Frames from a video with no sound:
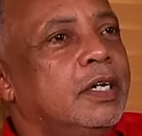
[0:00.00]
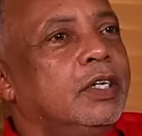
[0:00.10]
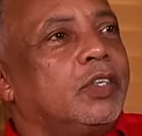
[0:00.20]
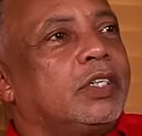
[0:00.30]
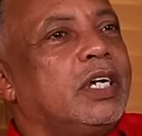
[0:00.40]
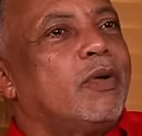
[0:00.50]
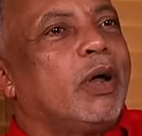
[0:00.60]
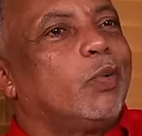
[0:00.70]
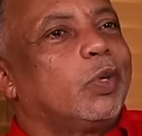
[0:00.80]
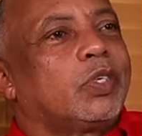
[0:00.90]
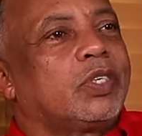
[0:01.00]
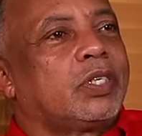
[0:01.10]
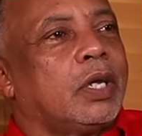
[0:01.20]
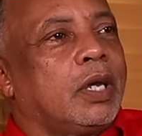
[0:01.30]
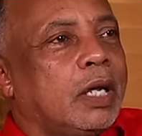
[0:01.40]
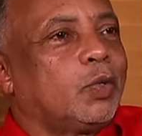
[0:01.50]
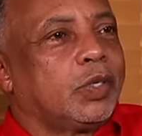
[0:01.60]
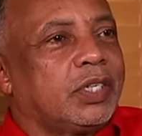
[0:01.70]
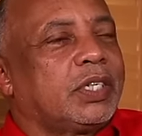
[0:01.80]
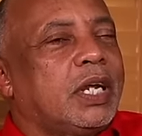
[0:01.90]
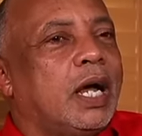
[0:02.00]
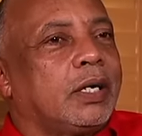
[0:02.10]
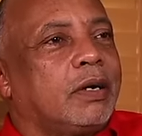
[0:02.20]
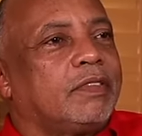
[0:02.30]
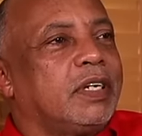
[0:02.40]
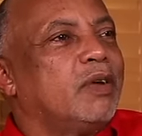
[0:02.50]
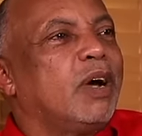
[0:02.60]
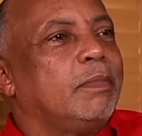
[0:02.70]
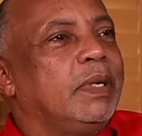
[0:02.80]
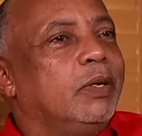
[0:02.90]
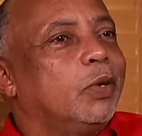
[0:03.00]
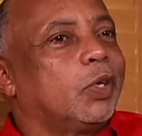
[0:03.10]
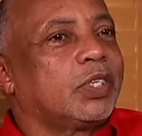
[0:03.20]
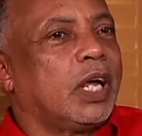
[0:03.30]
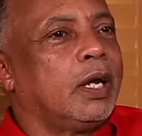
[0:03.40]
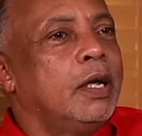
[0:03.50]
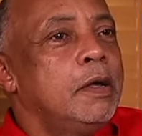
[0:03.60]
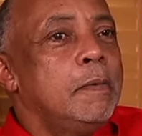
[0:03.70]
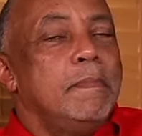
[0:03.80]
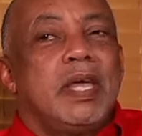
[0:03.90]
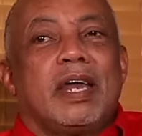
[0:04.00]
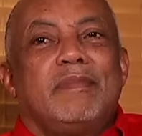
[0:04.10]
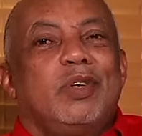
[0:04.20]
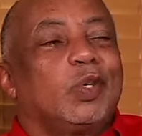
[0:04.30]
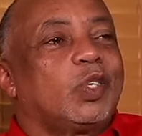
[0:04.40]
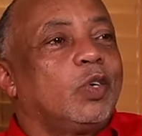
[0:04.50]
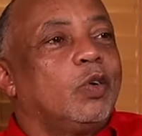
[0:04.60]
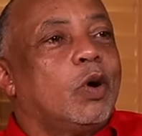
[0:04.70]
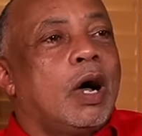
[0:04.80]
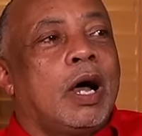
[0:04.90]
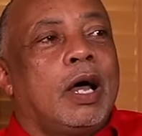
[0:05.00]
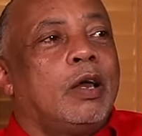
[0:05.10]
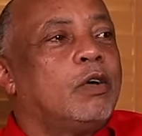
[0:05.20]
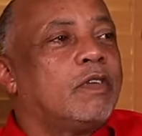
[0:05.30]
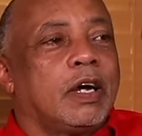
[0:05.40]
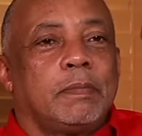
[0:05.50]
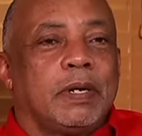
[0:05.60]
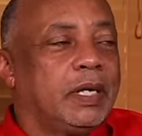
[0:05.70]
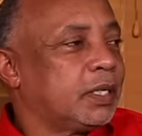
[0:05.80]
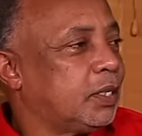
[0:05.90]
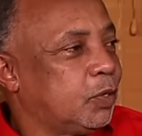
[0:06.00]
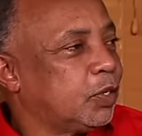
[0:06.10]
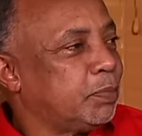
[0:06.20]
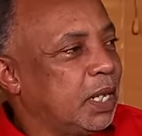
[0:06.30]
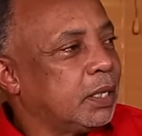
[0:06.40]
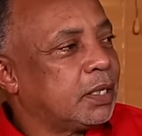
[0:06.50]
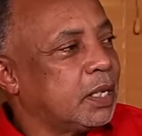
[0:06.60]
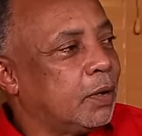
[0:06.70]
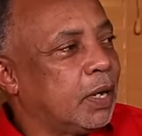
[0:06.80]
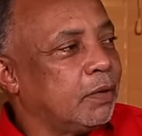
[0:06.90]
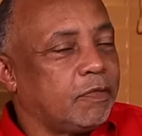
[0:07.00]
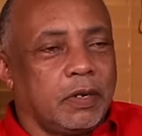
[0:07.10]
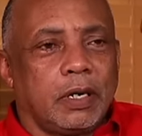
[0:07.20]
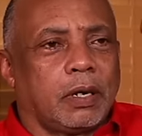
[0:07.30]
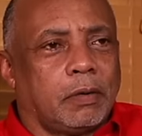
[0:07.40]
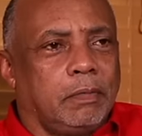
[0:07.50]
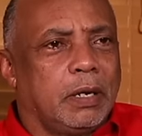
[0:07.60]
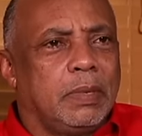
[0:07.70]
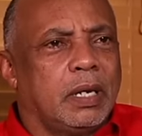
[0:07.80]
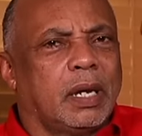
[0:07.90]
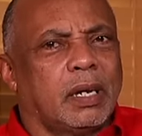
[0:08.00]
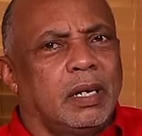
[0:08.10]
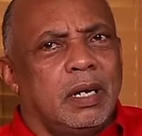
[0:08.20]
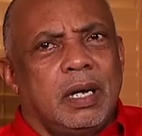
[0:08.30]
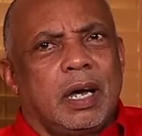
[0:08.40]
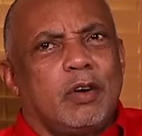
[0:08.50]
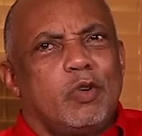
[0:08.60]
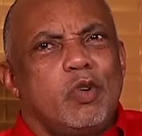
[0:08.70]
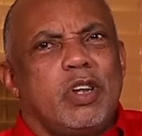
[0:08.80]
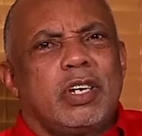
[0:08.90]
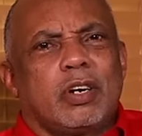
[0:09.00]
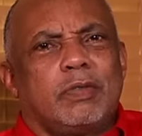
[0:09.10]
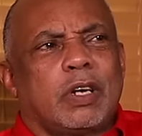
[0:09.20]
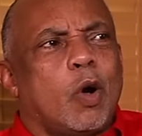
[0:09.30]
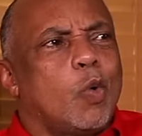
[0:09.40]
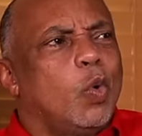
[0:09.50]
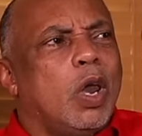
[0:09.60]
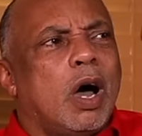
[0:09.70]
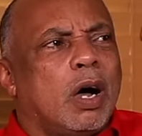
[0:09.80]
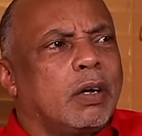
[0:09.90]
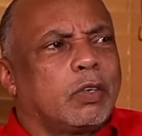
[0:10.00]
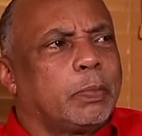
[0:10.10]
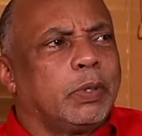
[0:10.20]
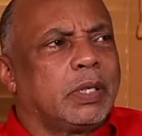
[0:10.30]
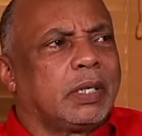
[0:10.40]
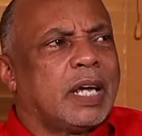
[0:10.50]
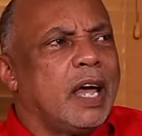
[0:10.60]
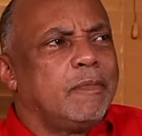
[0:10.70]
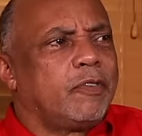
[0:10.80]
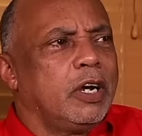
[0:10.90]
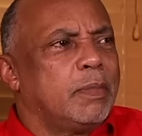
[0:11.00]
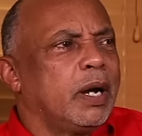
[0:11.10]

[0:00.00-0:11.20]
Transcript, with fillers: So Tinawan was, that was the start of Tinawan being with us, and me and him used to do all over the place. It was me and Tinawan for the, maybe, I don't know in terms of how long to put a time frame